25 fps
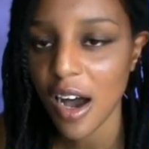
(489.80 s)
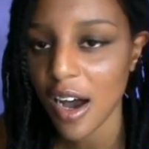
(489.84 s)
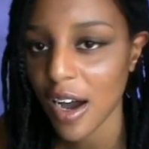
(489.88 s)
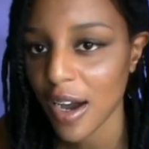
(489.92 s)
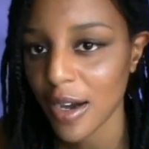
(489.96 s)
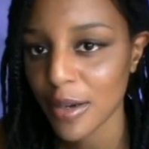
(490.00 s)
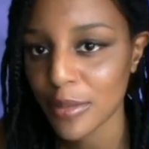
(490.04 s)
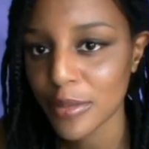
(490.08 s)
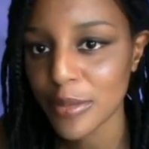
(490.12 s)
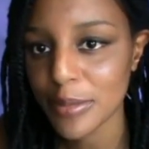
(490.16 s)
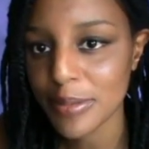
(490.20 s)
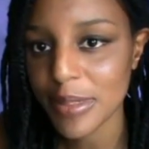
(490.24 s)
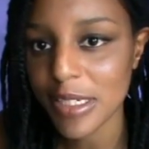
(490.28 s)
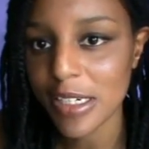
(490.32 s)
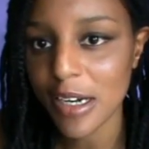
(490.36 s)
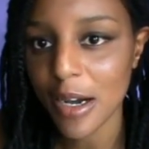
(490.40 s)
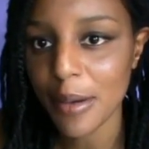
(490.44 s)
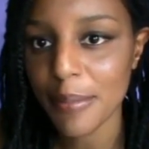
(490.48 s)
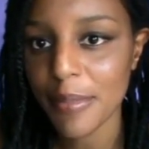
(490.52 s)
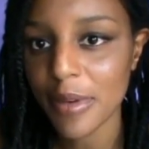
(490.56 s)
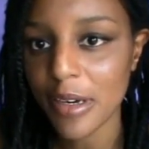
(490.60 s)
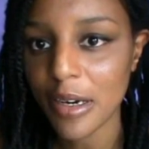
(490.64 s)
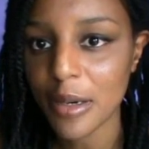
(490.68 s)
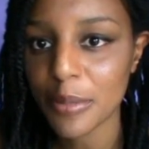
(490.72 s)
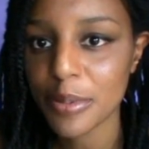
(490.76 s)
I will be
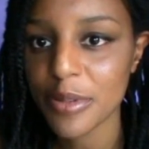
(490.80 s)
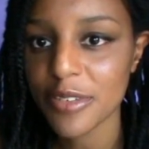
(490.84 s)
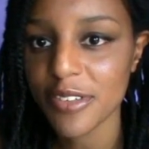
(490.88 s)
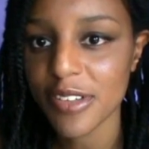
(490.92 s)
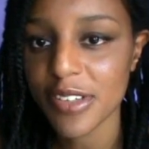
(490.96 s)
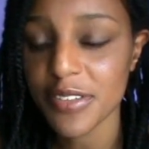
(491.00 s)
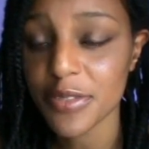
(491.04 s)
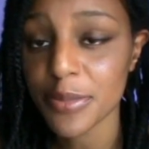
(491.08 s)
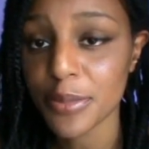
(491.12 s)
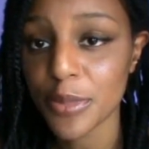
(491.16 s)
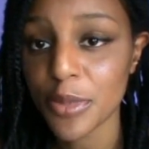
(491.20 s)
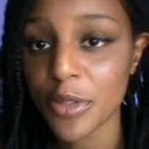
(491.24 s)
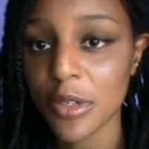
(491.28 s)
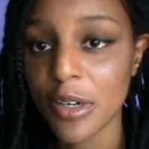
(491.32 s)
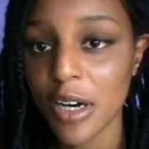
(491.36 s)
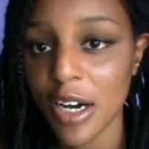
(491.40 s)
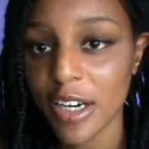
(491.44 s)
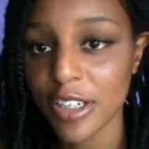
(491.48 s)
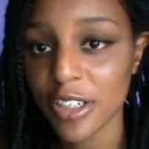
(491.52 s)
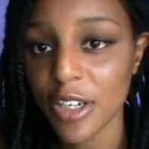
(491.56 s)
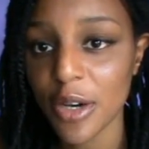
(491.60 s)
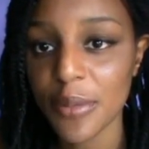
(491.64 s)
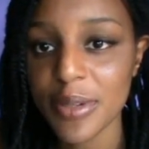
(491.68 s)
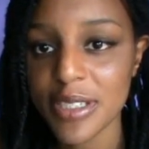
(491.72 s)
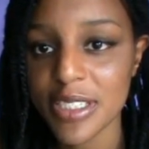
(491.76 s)
coming up with even more.
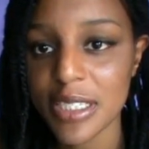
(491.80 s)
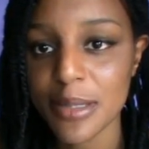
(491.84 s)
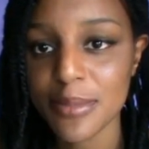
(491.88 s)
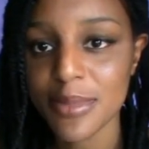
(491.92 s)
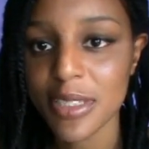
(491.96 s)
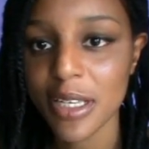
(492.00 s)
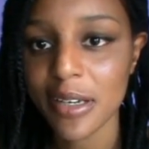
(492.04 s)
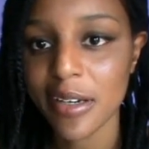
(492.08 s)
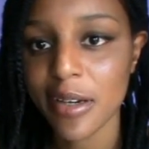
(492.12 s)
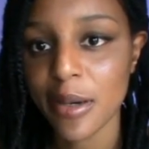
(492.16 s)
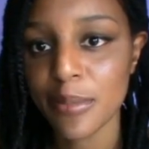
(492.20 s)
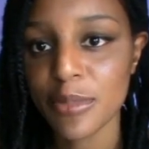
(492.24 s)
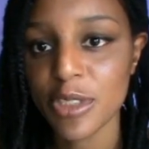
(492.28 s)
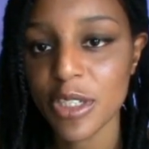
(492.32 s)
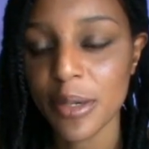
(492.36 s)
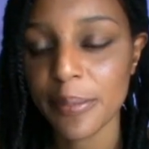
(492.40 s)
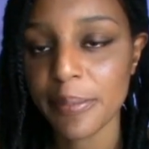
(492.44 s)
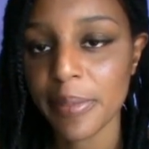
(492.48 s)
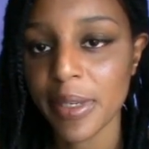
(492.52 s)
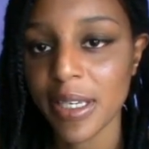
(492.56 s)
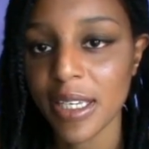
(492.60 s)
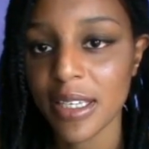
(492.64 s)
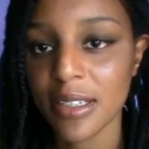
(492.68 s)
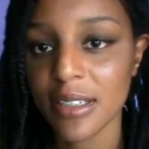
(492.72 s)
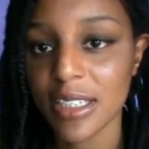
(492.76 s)
I know it seems like I'm
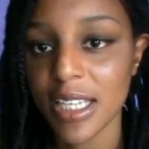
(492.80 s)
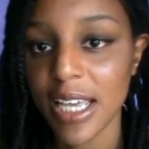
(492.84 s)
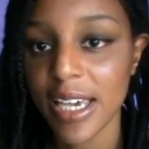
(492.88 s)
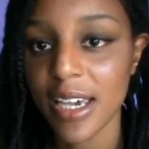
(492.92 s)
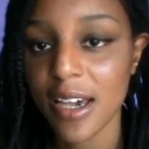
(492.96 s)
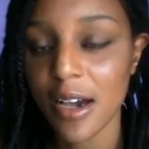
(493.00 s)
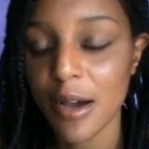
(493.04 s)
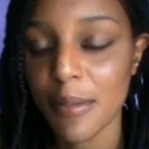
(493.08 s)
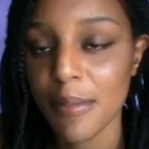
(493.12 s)
jumping in late.